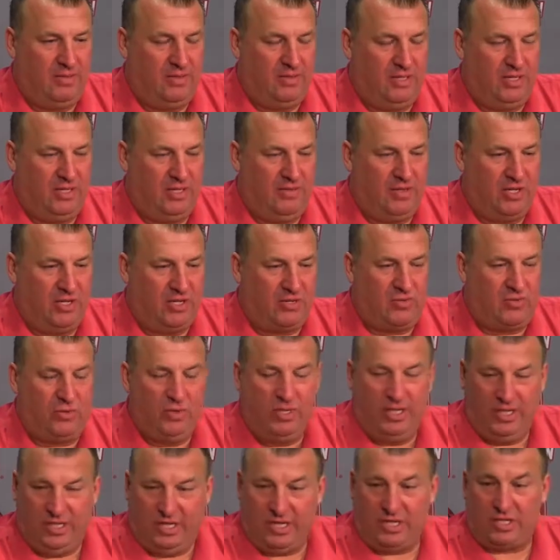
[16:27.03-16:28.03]
Defensively, we
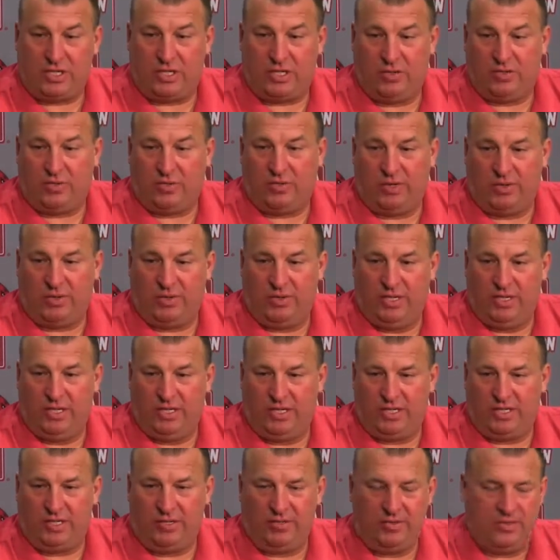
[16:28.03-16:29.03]
didn't execute the way we
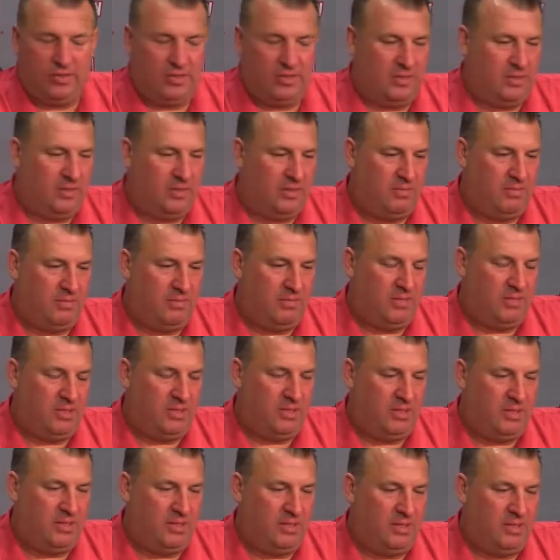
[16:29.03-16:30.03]
needed
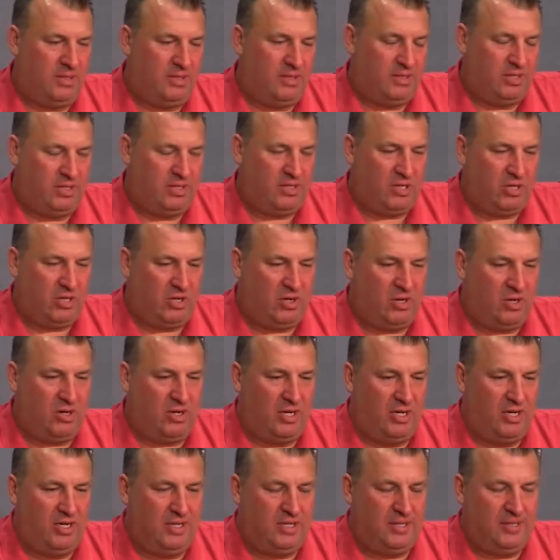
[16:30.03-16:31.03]
to, at least on our
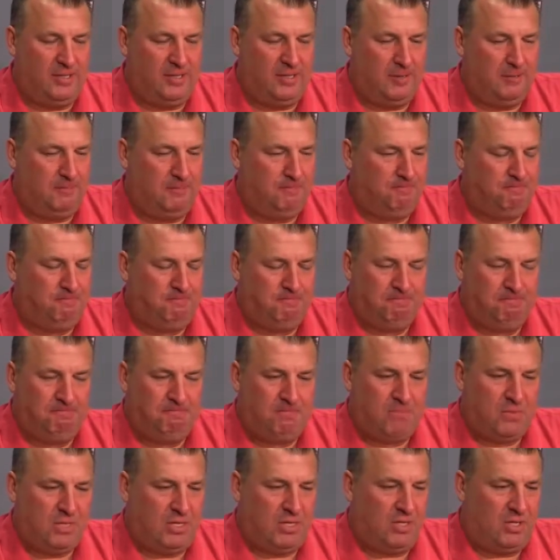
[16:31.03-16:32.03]
end.
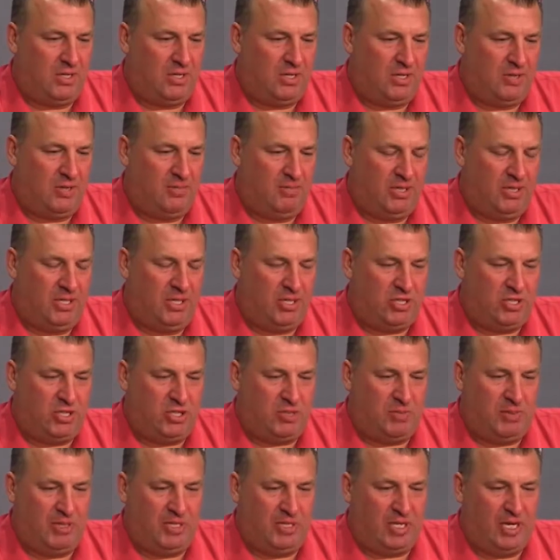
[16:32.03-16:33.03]
But it's
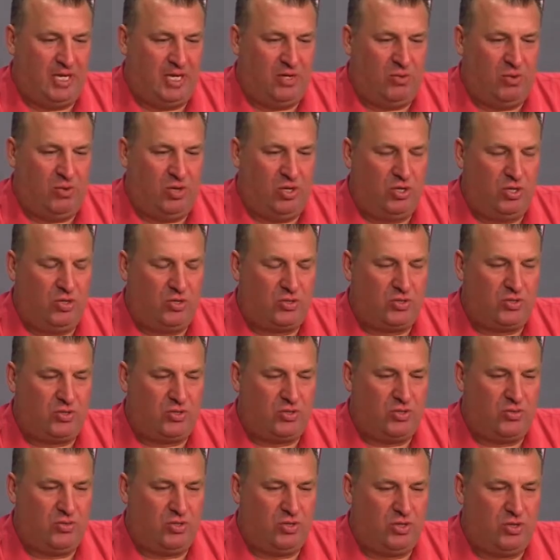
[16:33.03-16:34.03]
just been kind of one
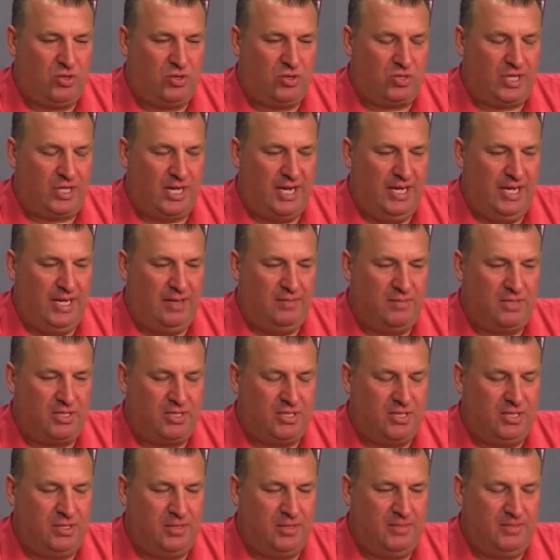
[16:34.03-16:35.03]
of those games.
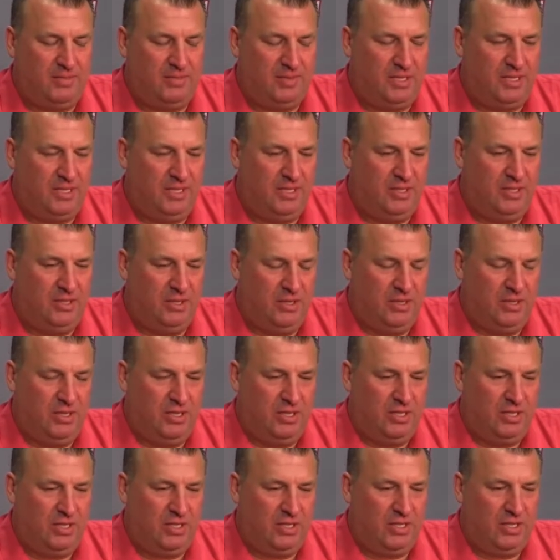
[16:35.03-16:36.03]

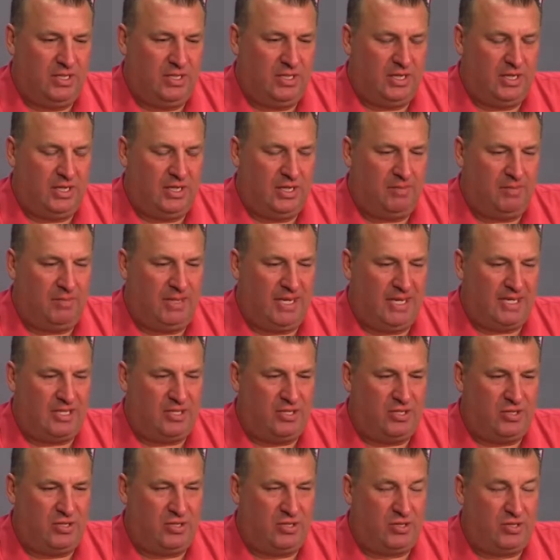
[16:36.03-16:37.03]
I think back
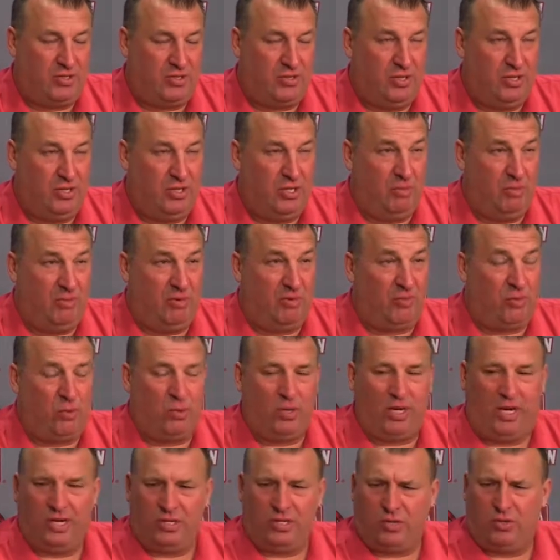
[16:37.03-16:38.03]
to the year
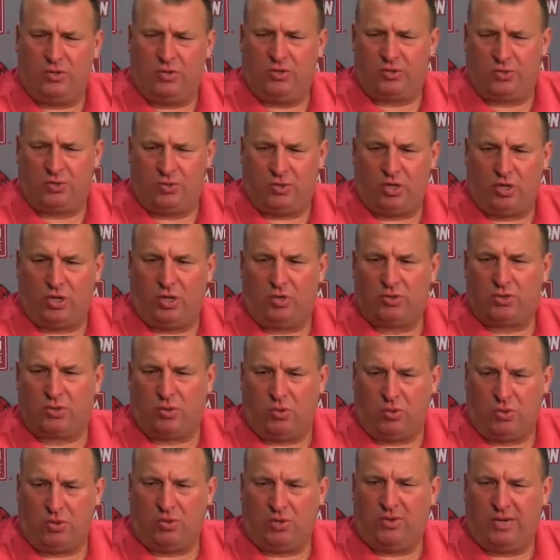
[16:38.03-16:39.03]
before that, though, it was a real low
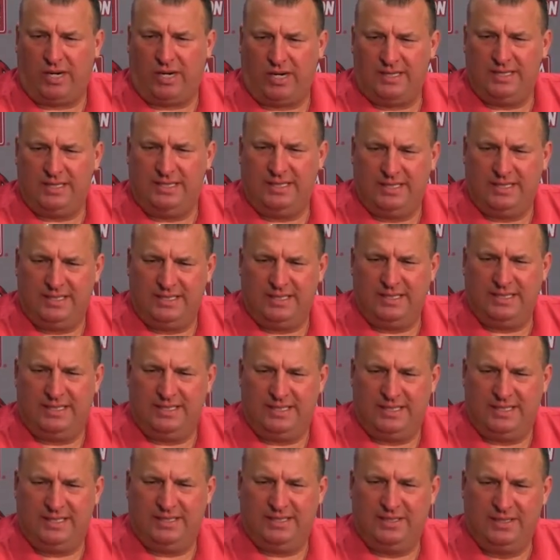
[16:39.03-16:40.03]
score, right?
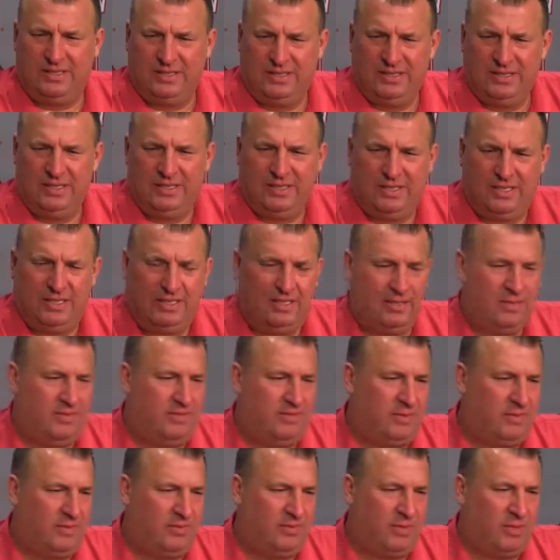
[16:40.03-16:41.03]

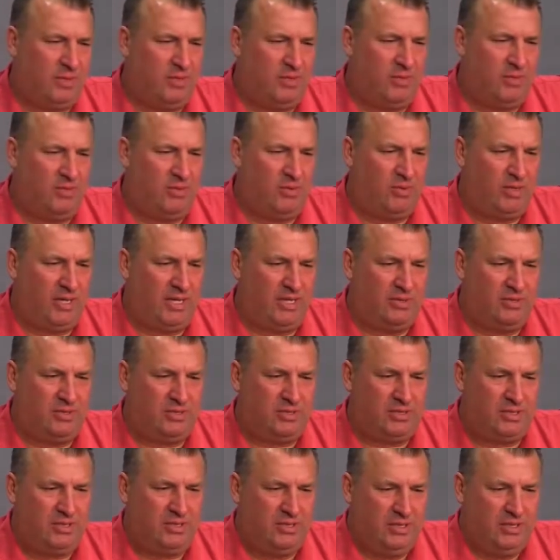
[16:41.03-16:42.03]
If I remember right, it
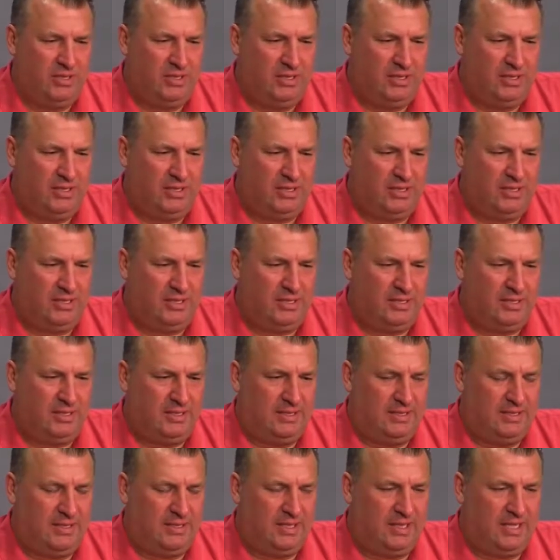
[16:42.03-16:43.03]
was
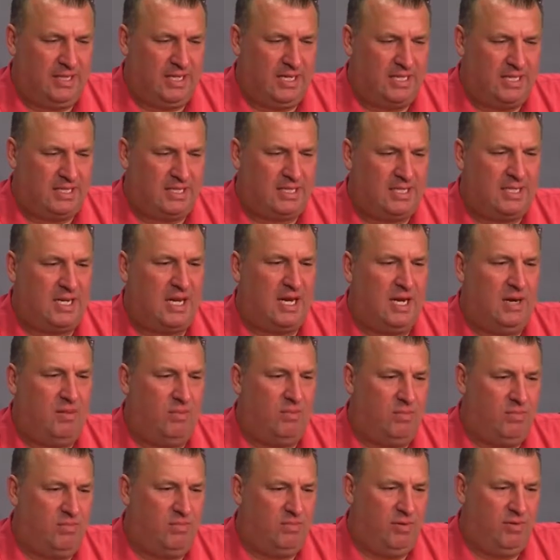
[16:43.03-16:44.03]
the last
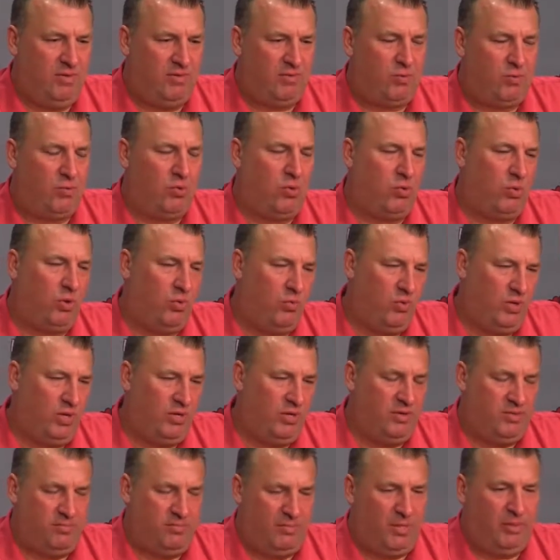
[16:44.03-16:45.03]
time before we
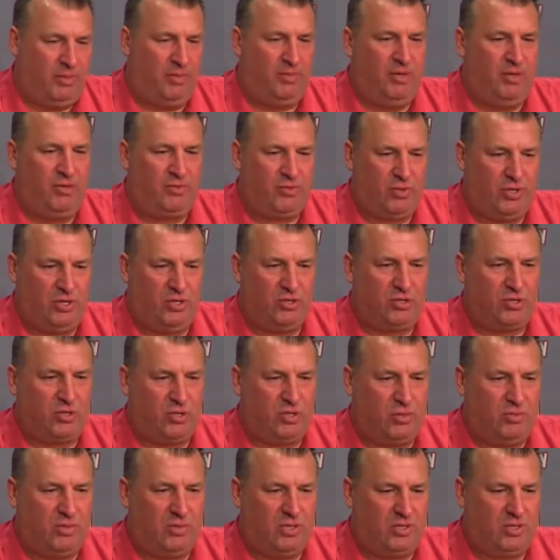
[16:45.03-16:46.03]
went, maybe it'd been 3 years
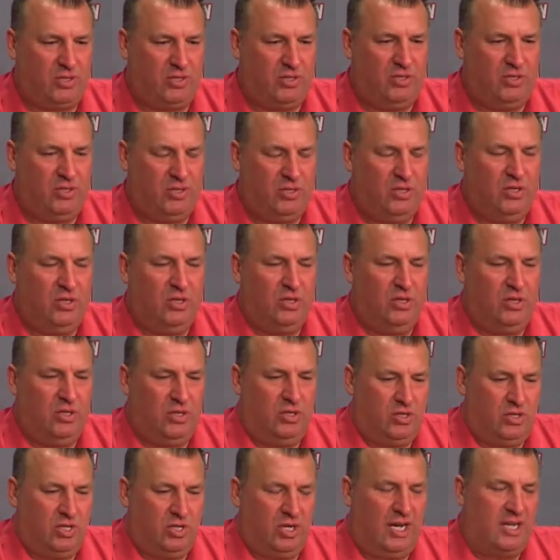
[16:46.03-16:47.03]
ago, but
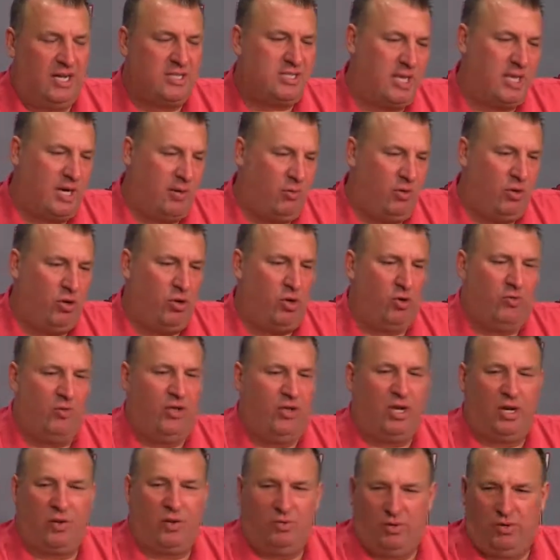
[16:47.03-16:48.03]
the last time we were over
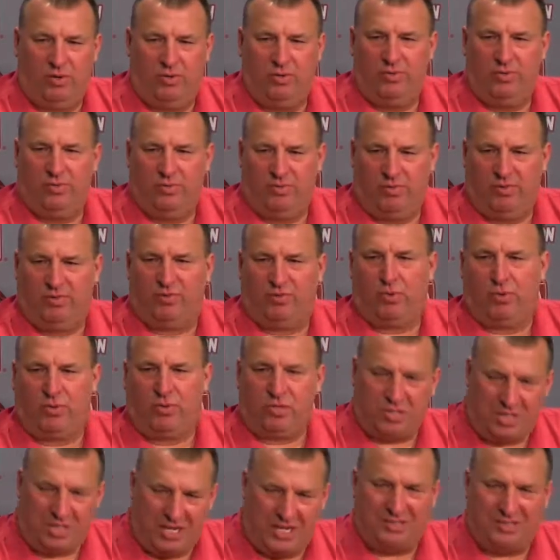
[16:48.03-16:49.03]
there before
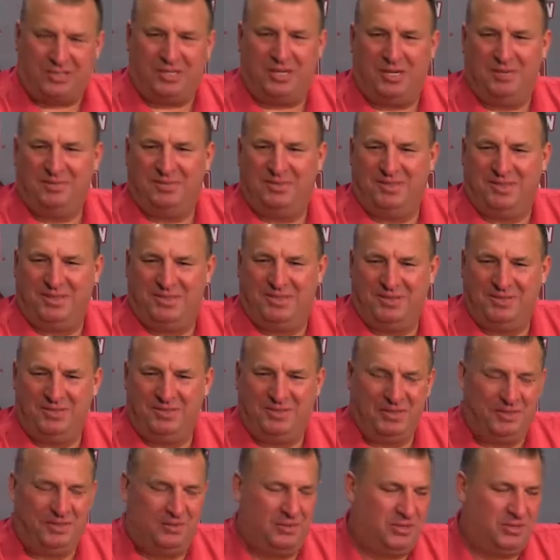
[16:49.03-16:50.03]
this last time,
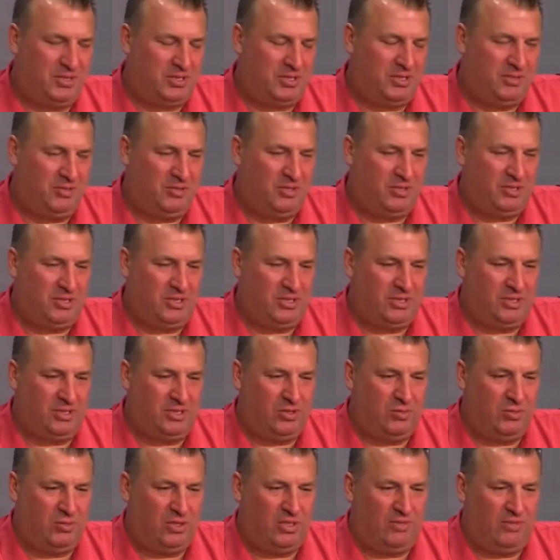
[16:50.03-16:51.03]
it was a
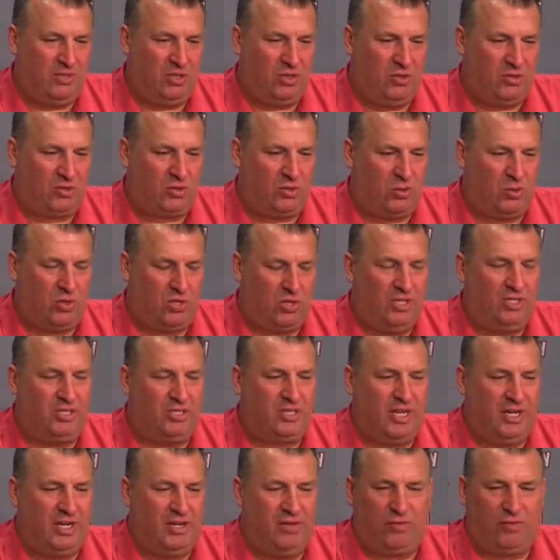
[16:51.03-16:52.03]
little bit of a low score, at
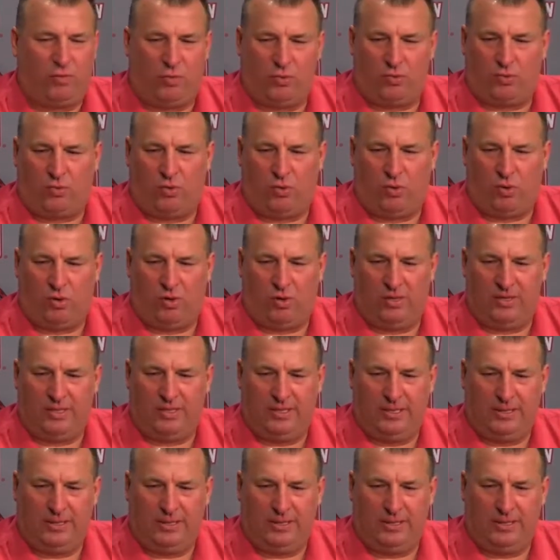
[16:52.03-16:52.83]
least late in the fourth quarter.